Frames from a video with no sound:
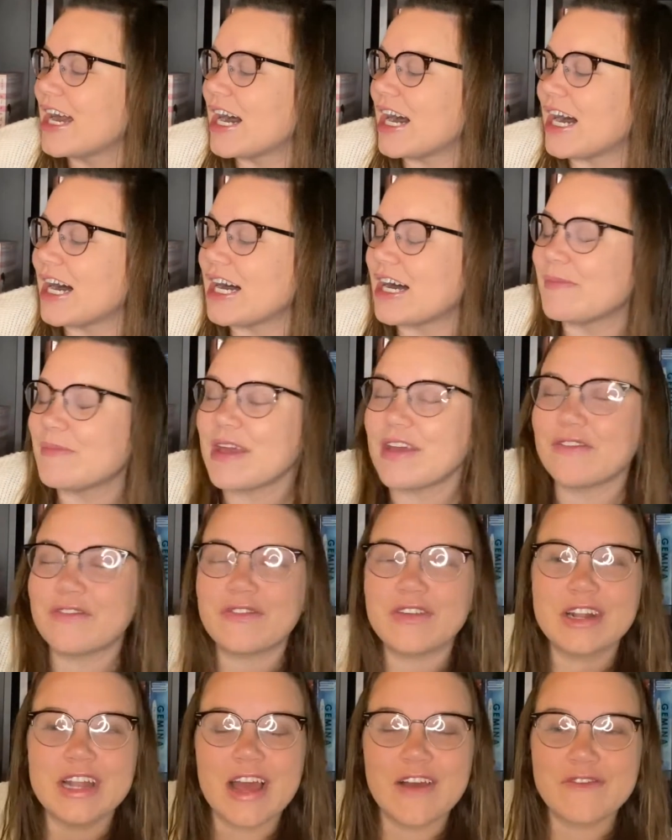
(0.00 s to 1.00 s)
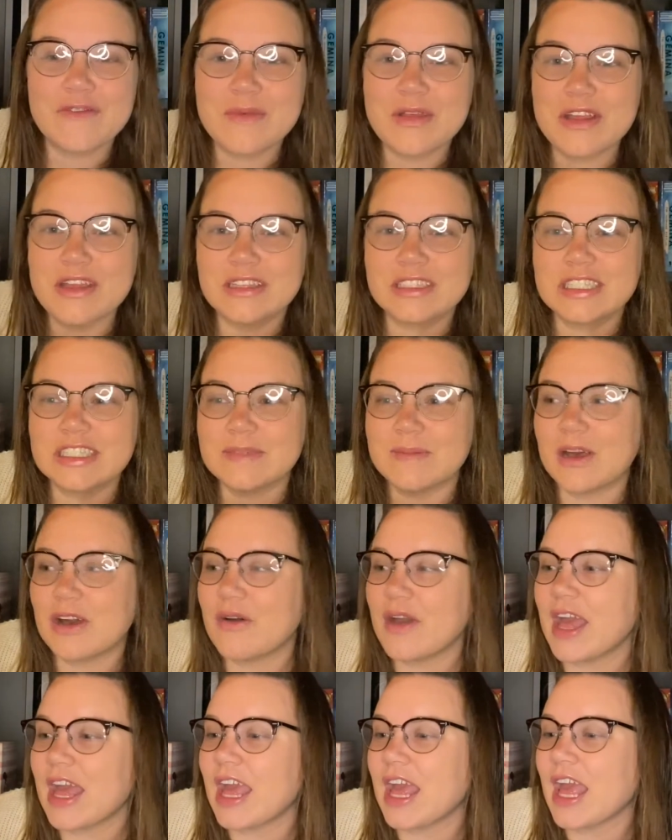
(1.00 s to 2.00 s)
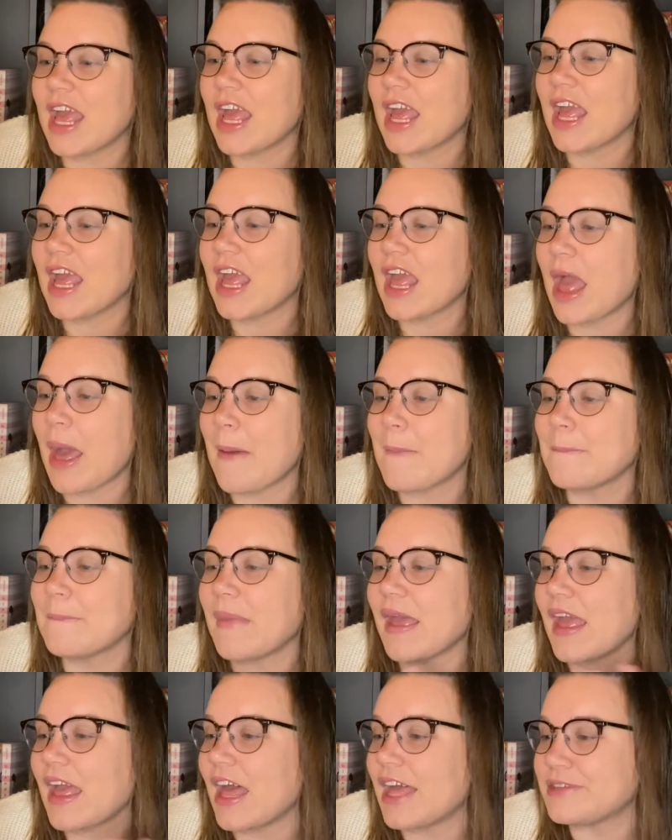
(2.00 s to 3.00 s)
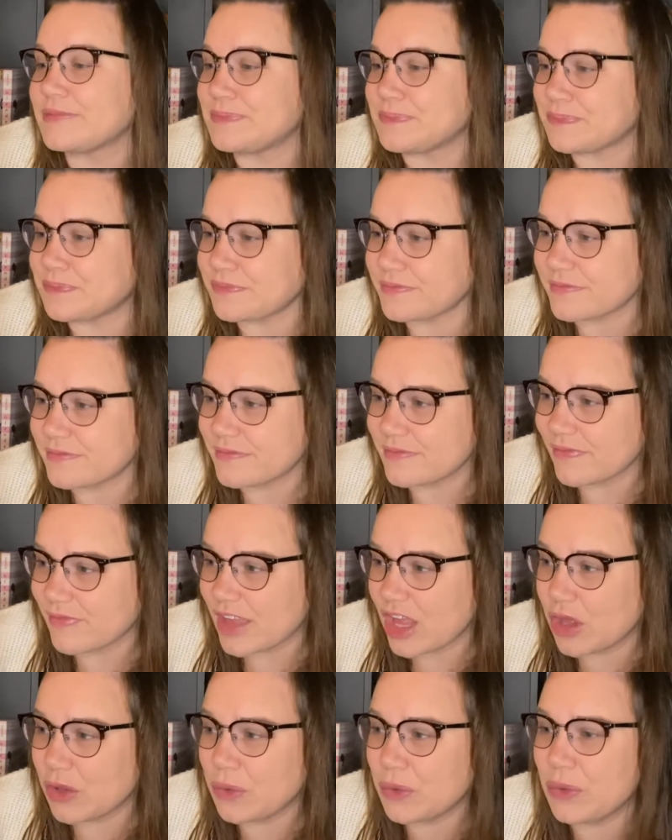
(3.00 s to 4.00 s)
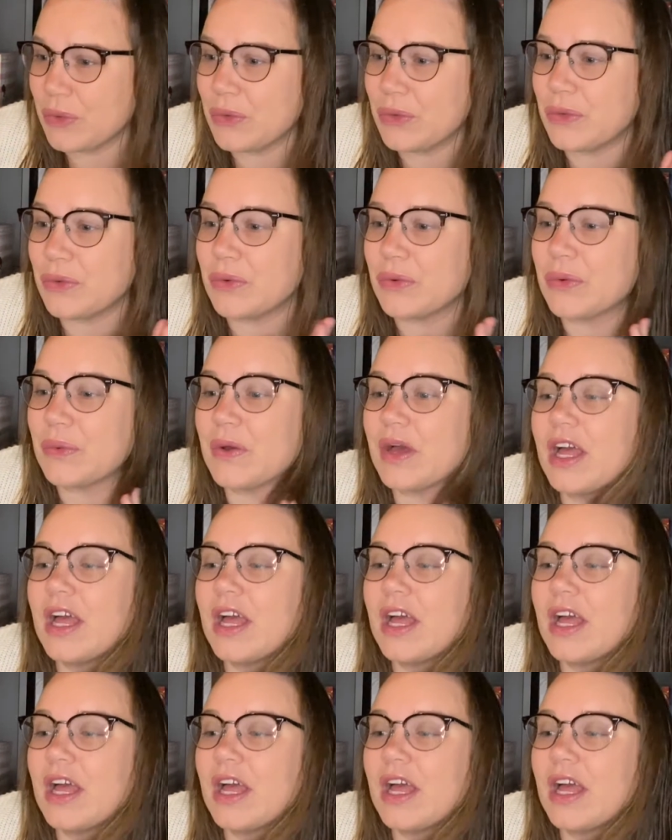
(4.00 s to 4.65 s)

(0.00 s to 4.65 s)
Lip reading: If you're not familiar, this is about a man who